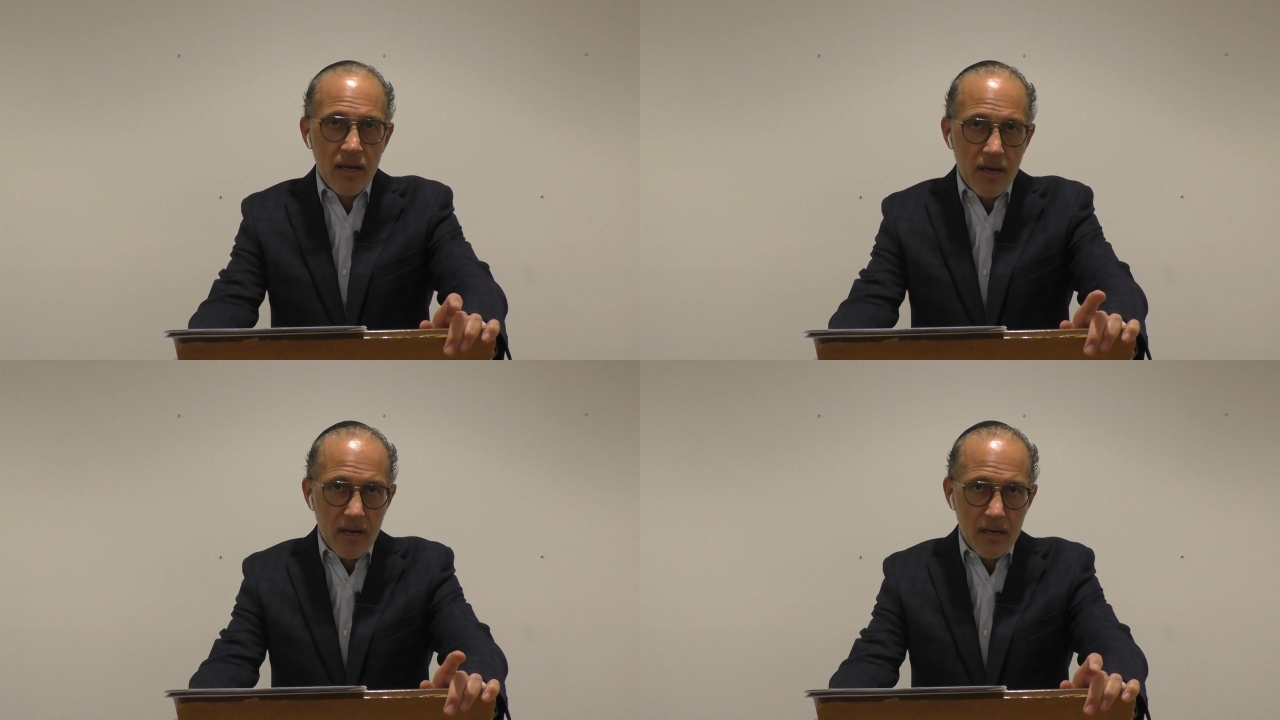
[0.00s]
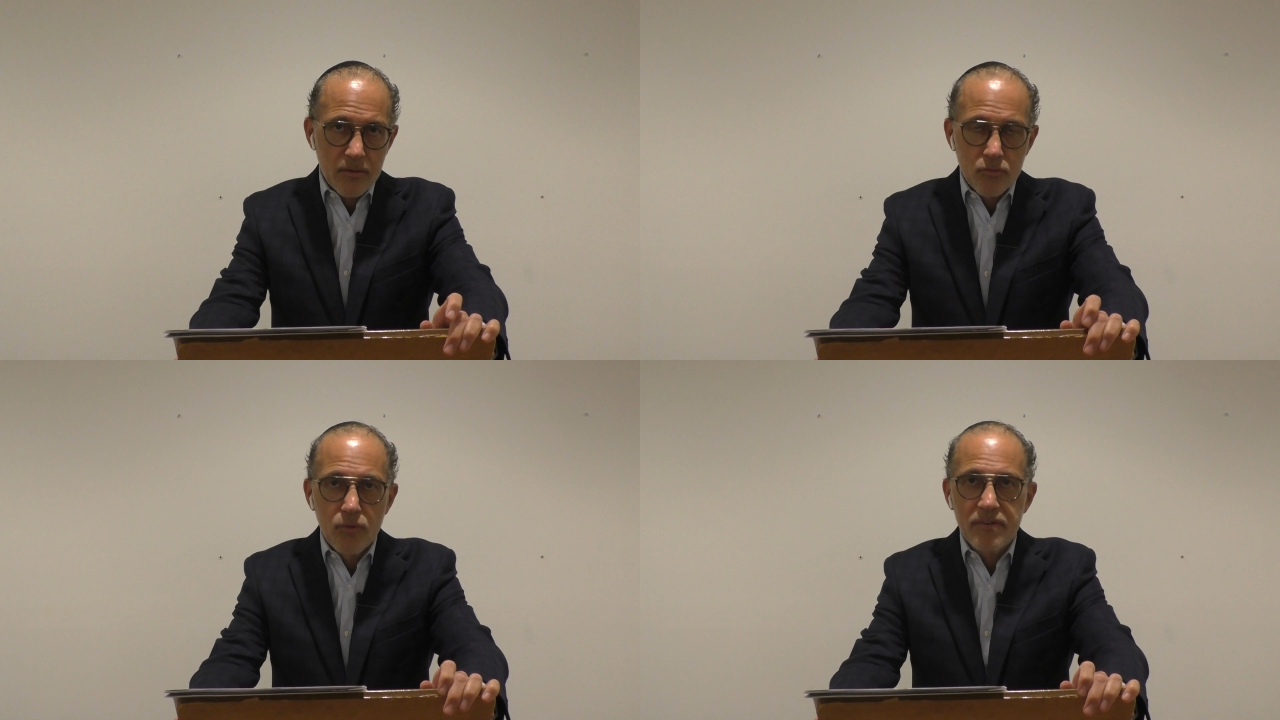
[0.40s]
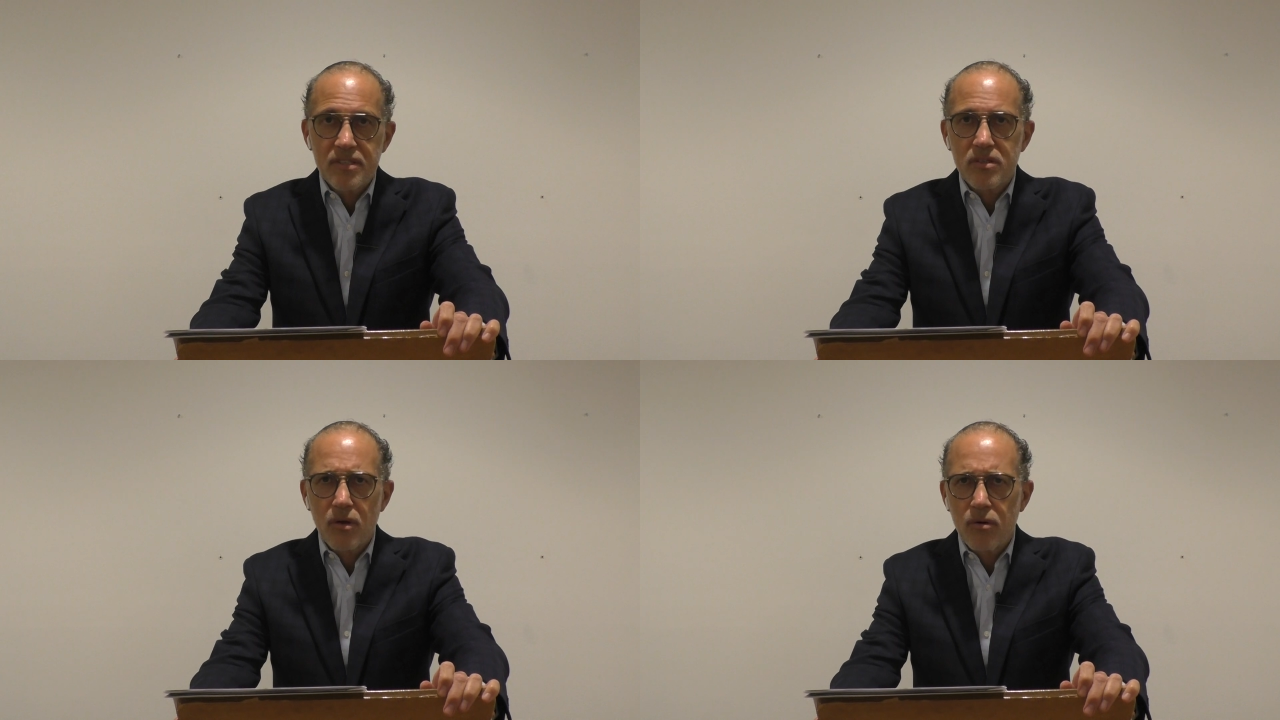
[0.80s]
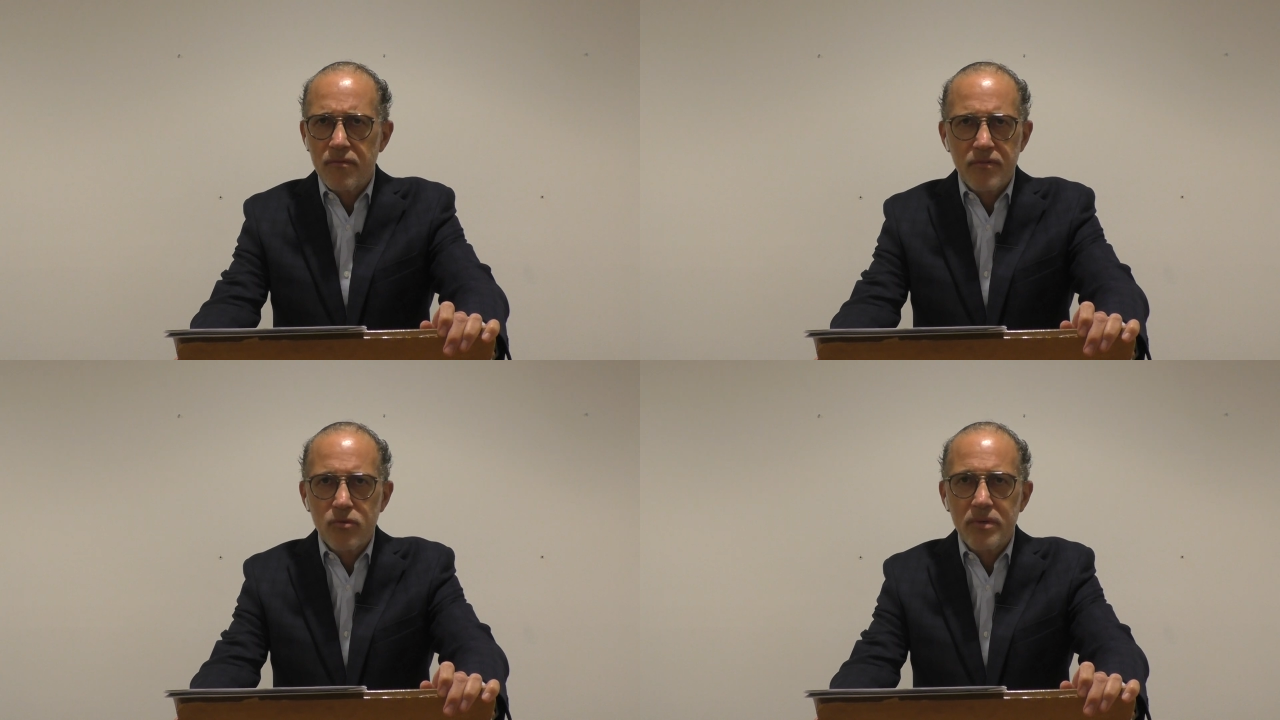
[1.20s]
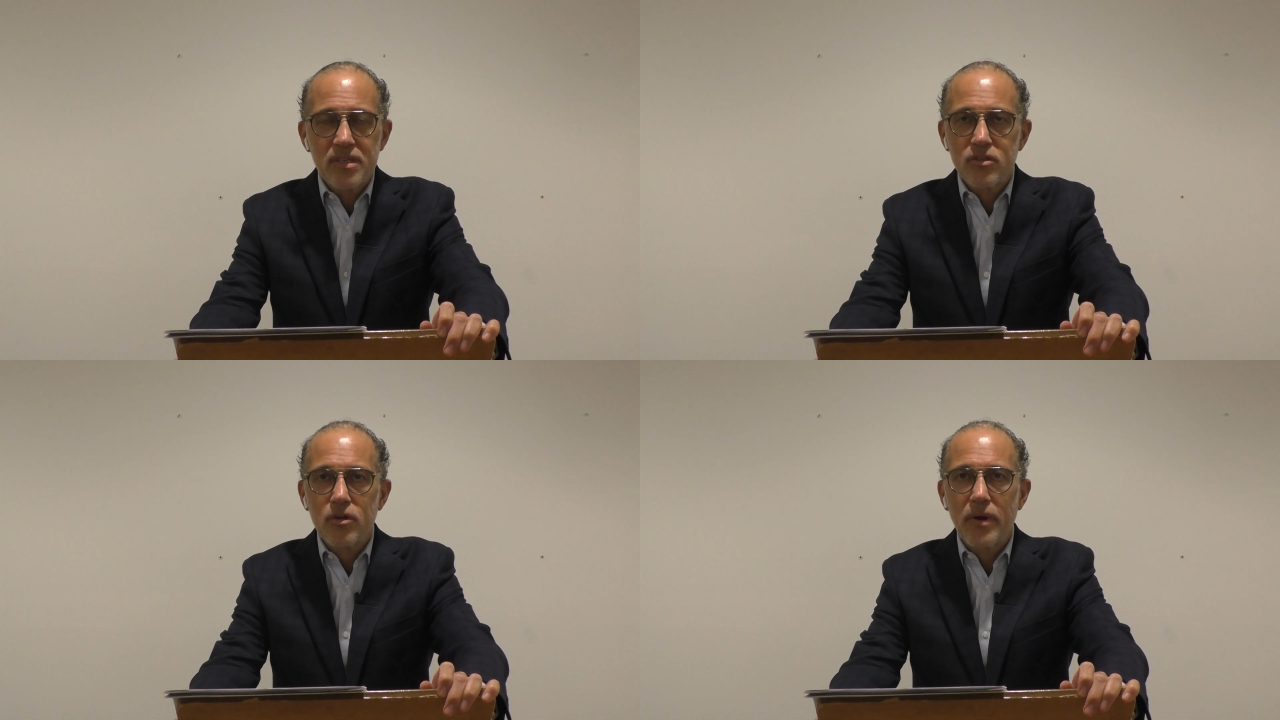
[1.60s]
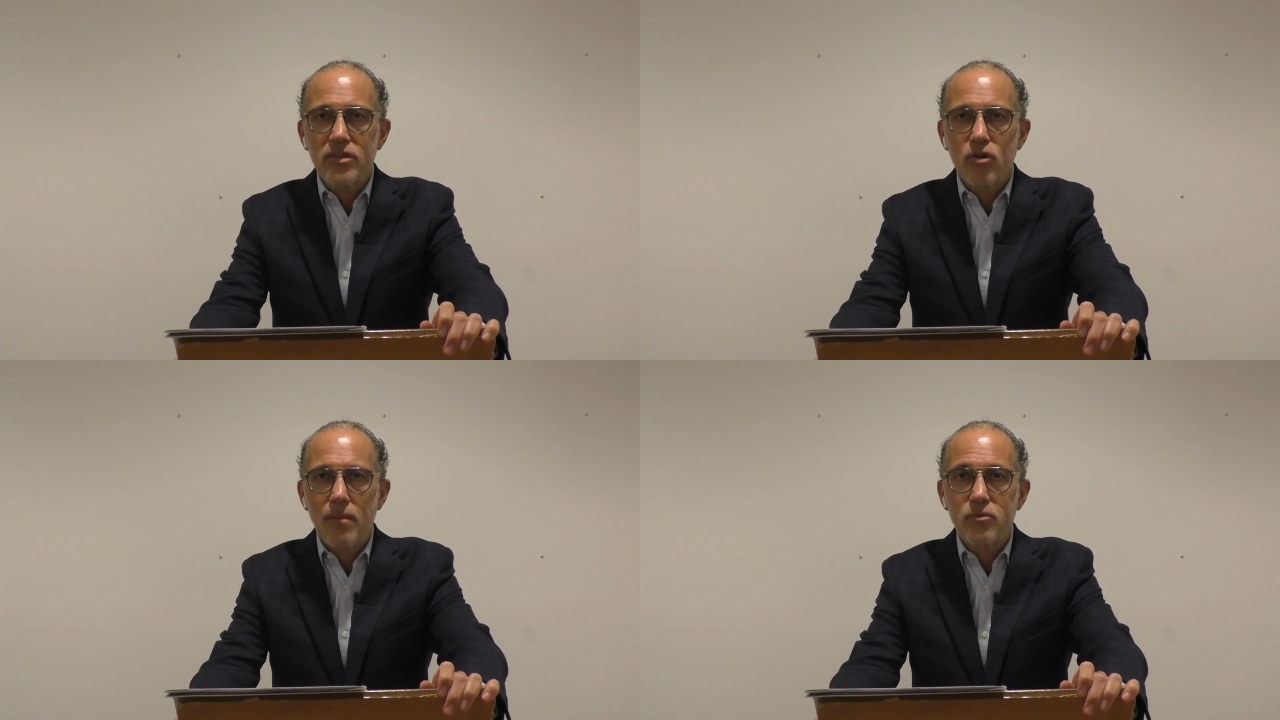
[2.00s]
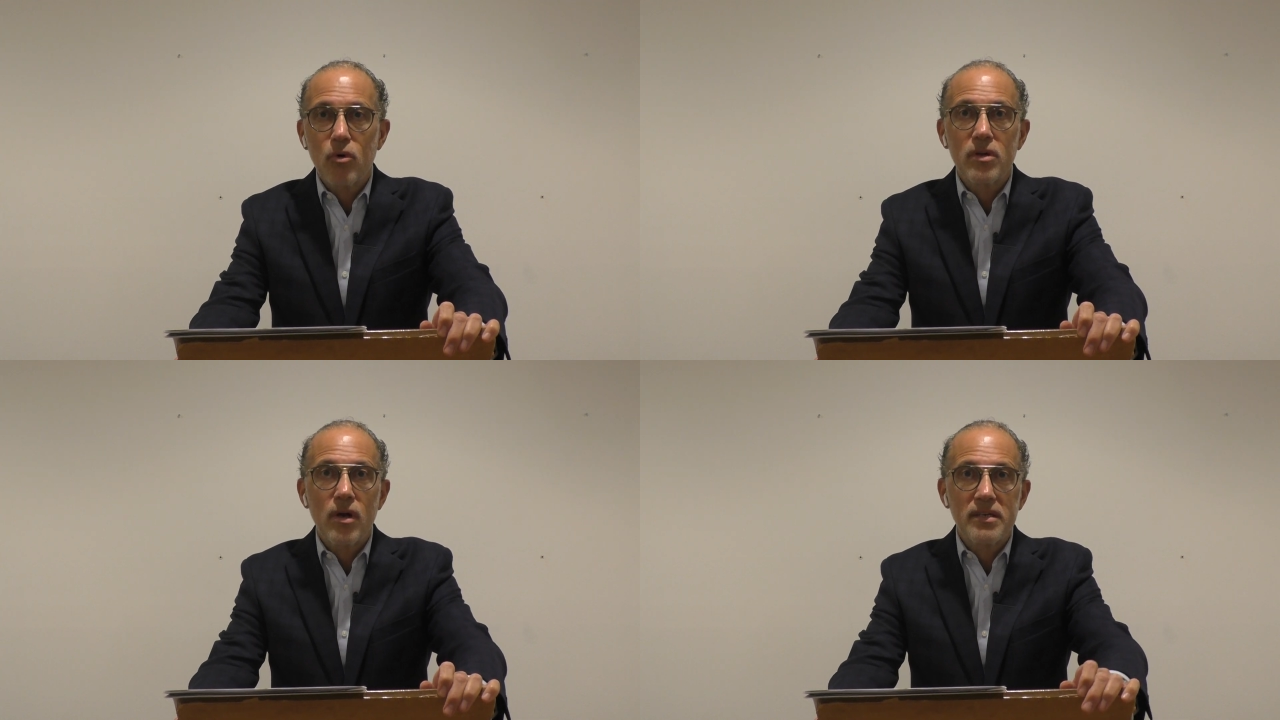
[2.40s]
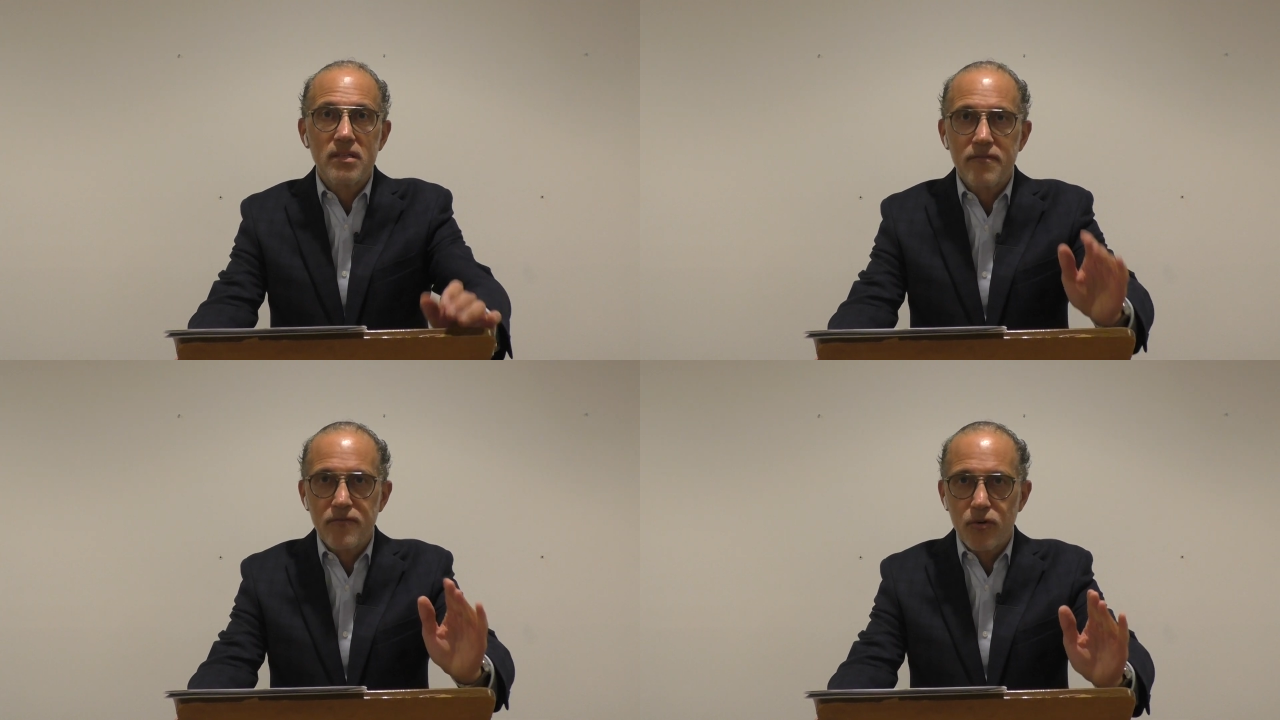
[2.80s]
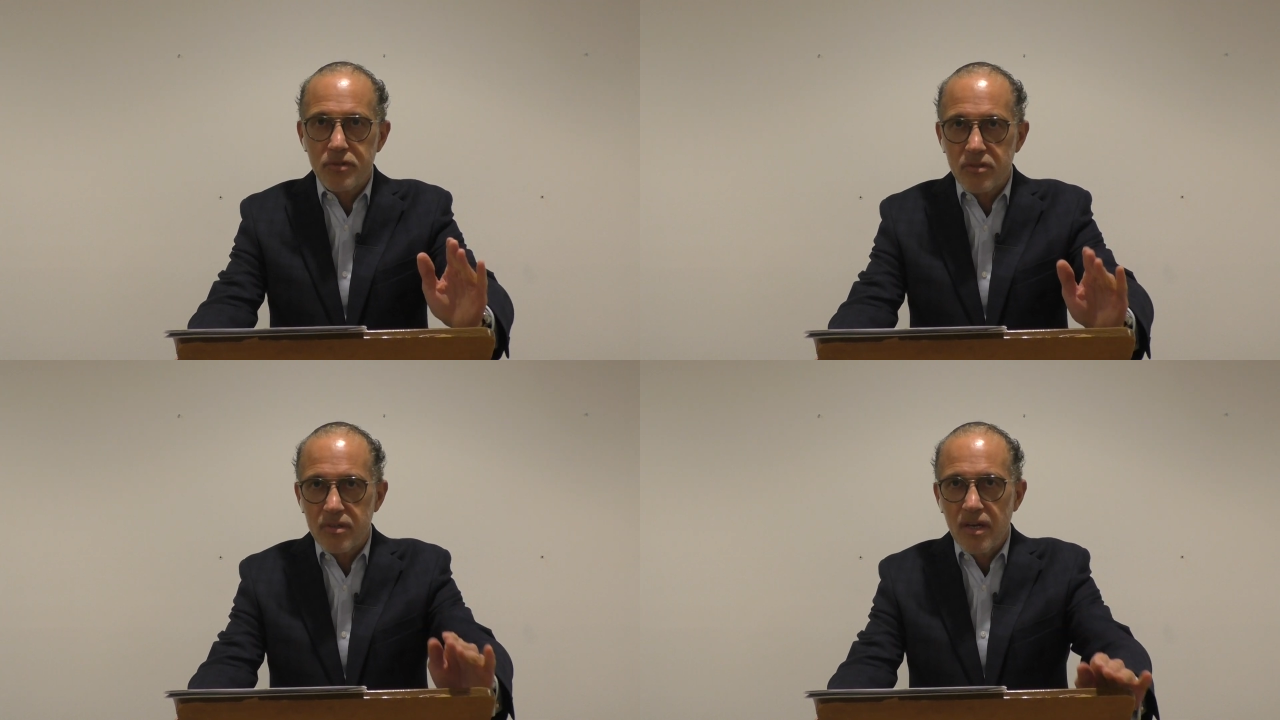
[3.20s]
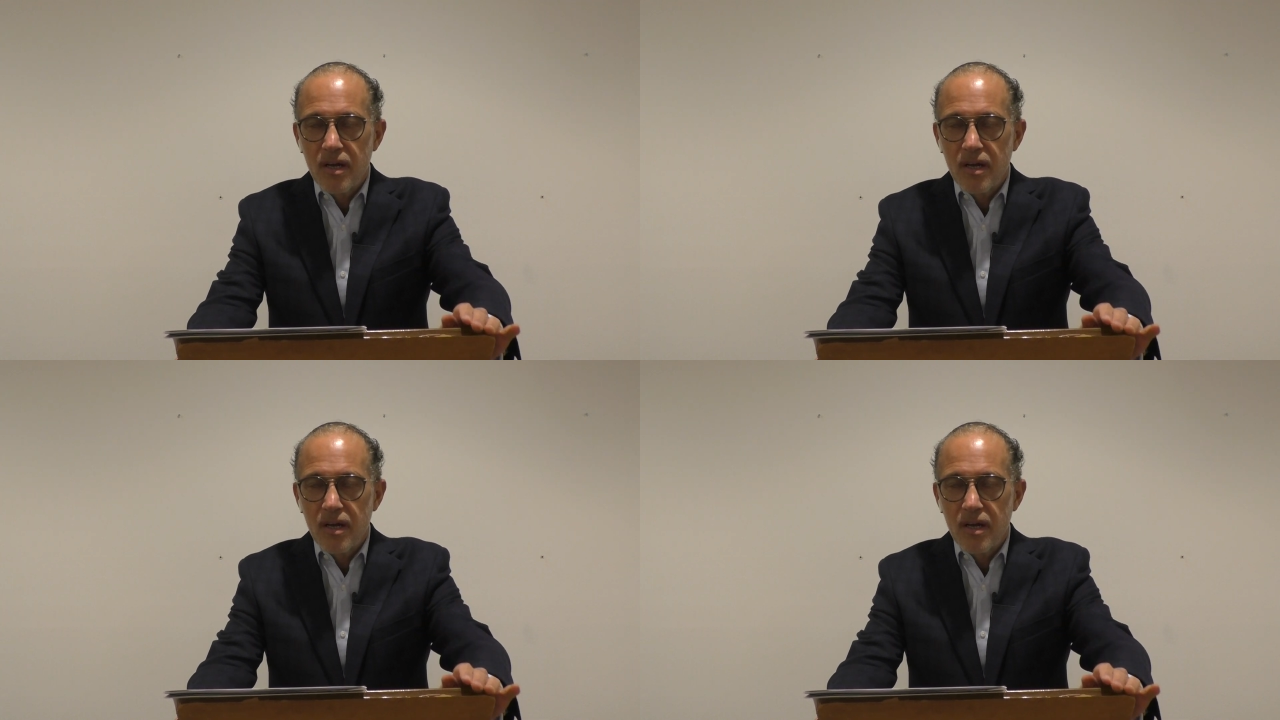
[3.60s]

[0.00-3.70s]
Reuven Stone for doing such a great job to organize the first